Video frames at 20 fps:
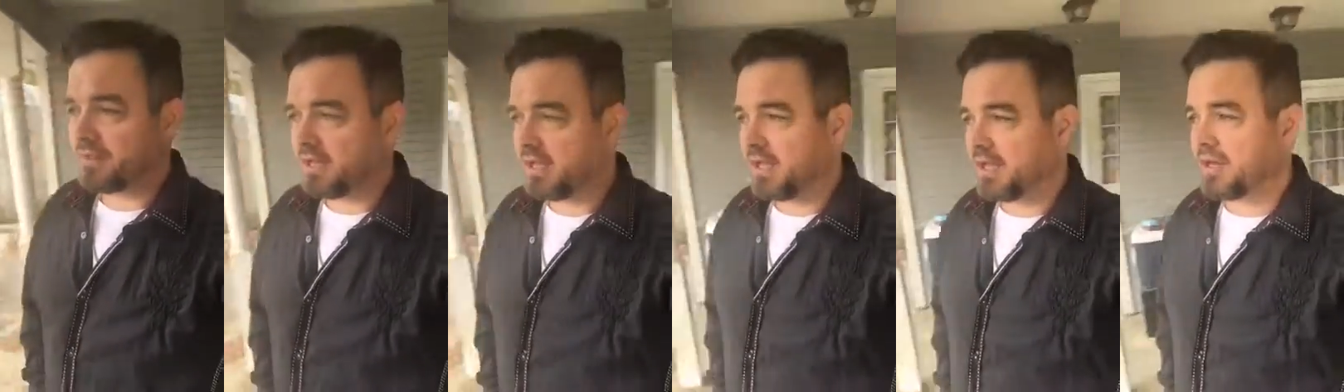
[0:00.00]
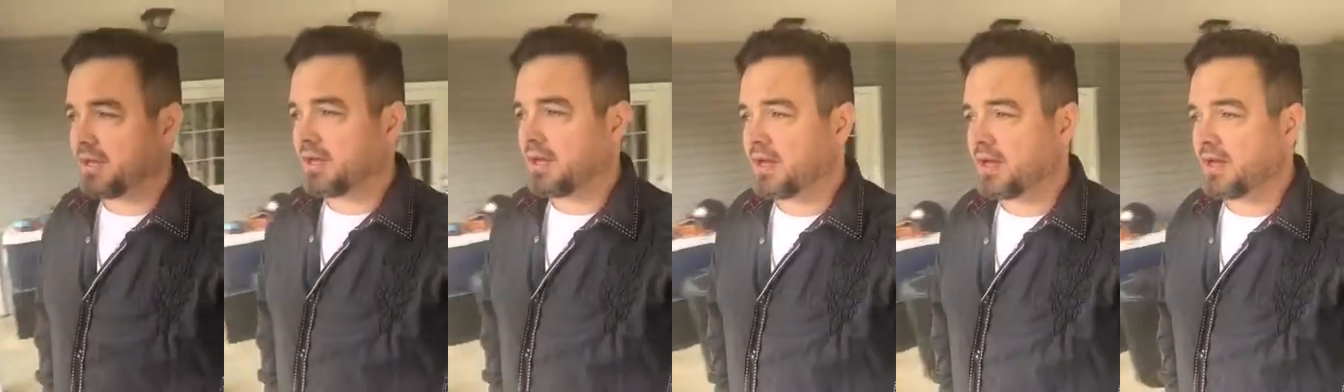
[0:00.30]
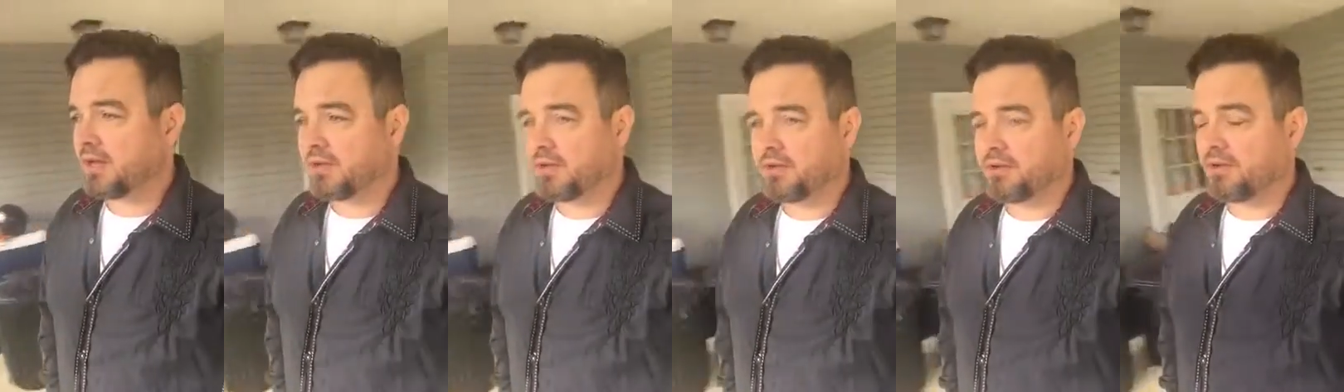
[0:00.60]

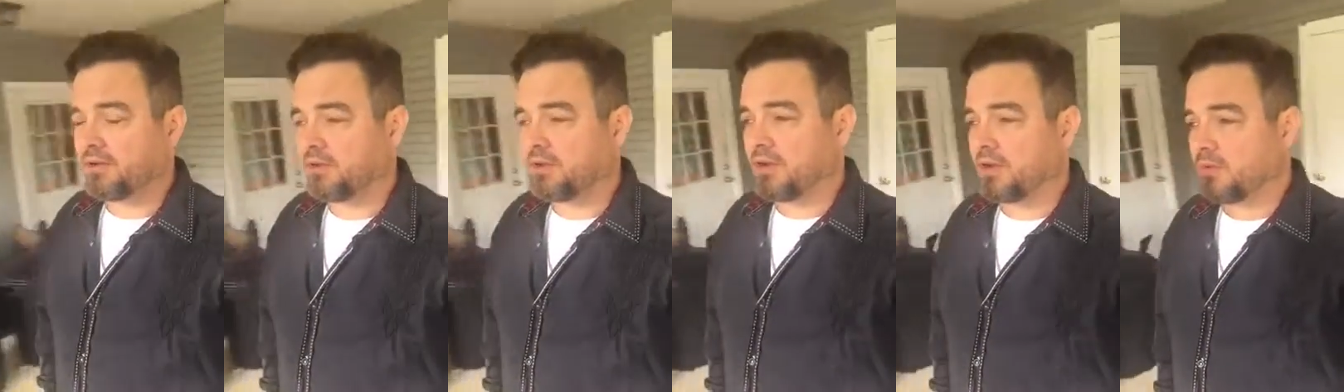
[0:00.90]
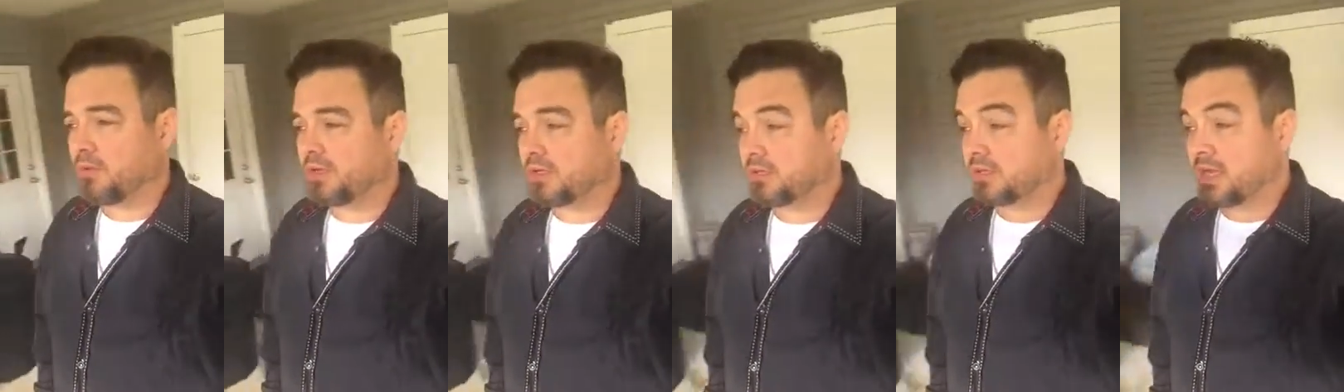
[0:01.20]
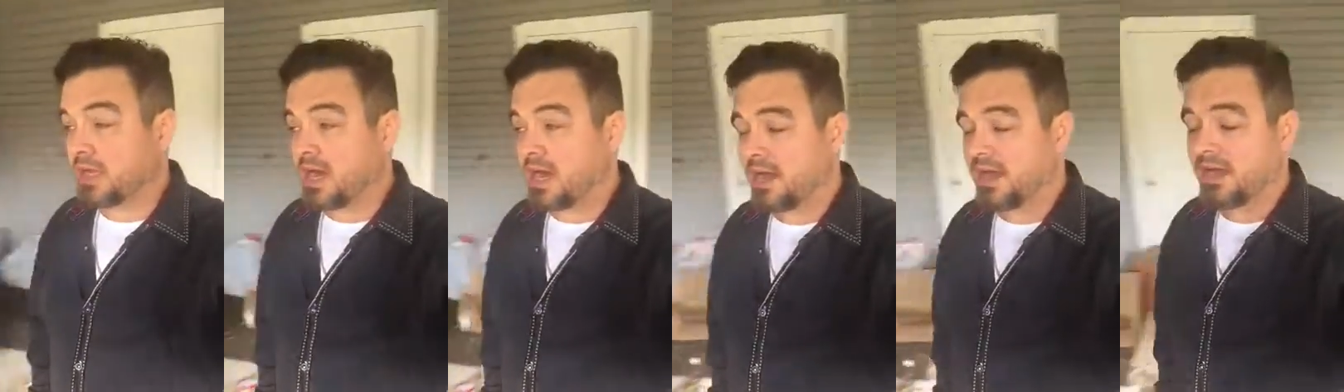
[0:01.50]
And you don't know what
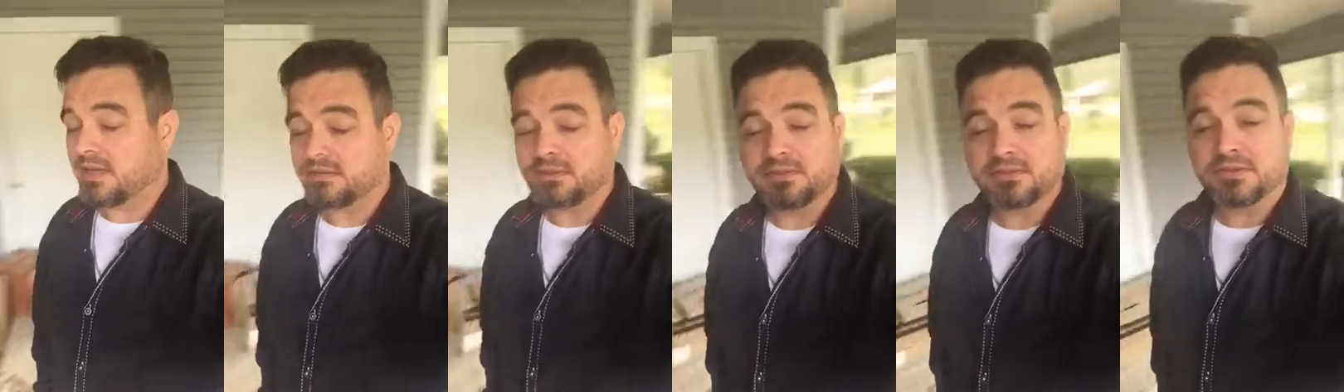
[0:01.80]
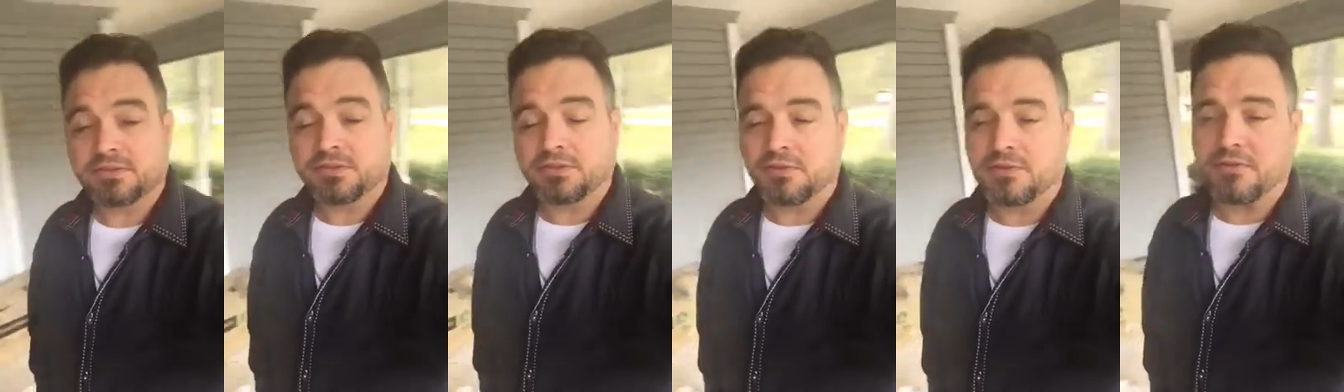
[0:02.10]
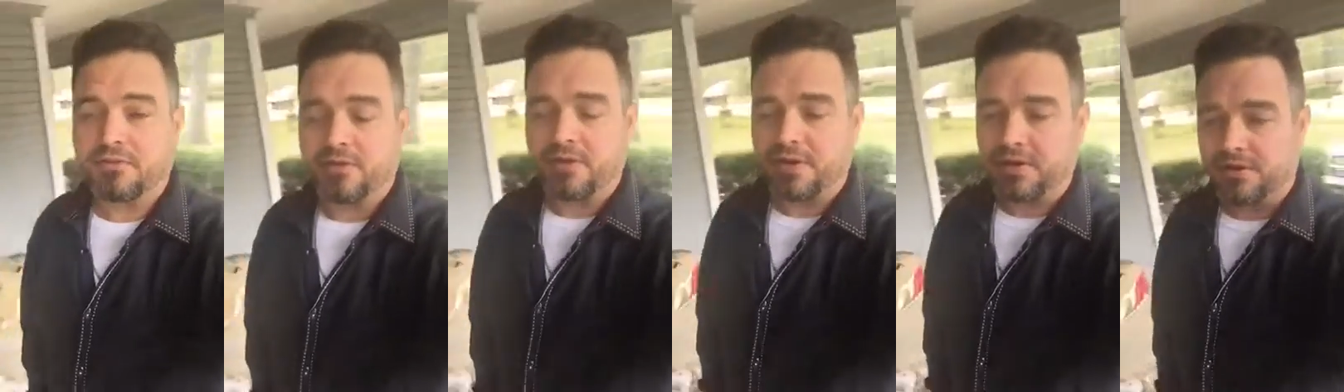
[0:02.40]
God has in store
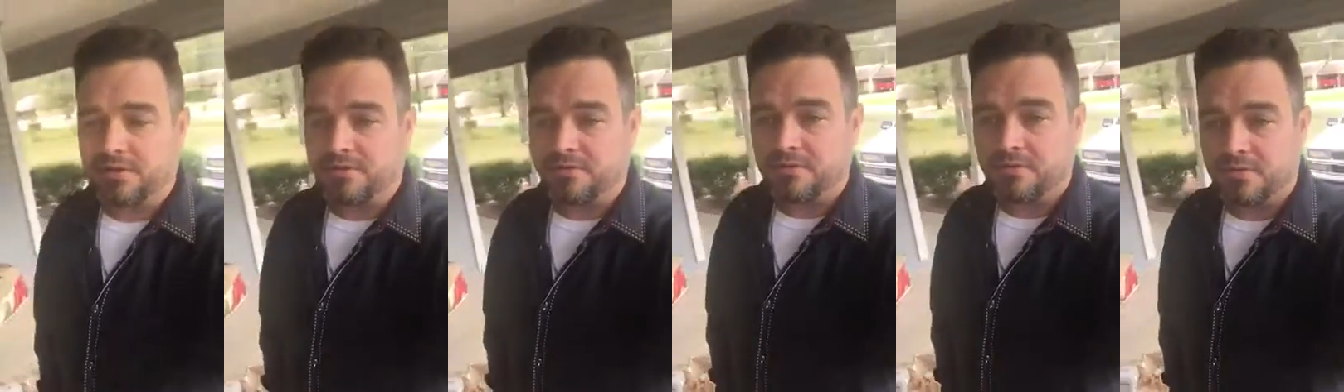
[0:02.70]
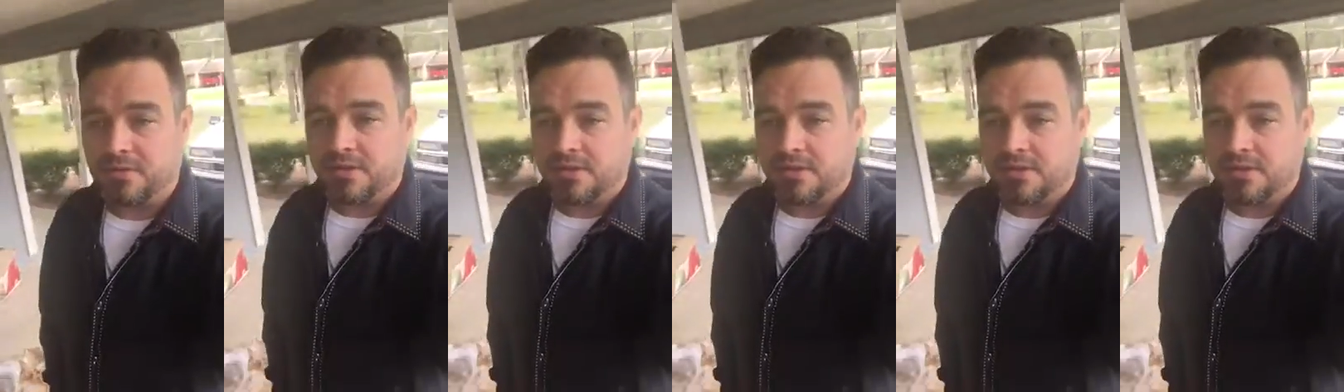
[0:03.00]
for you.